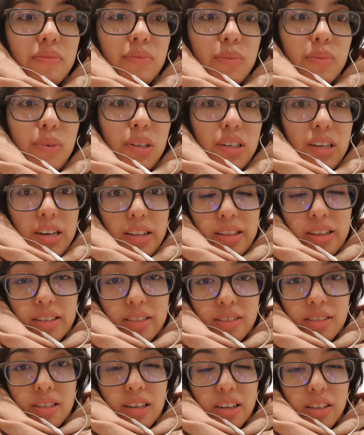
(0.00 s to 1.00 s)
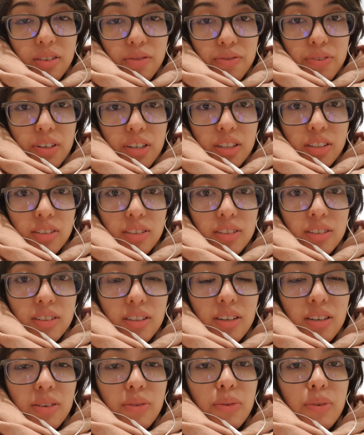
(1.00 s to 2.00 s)
But yeah, that's like the first.
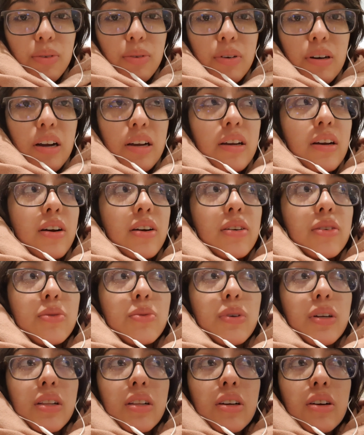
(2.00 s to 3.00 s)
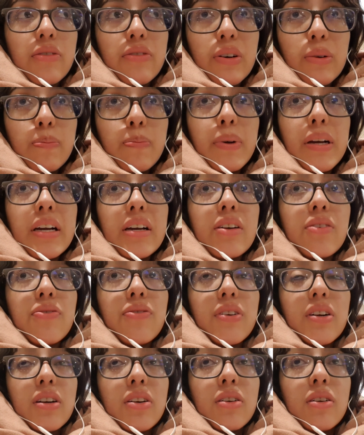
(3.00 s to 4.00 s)
I really overpaid
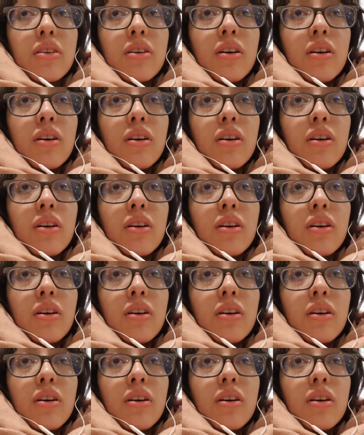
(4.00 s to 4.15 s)
for an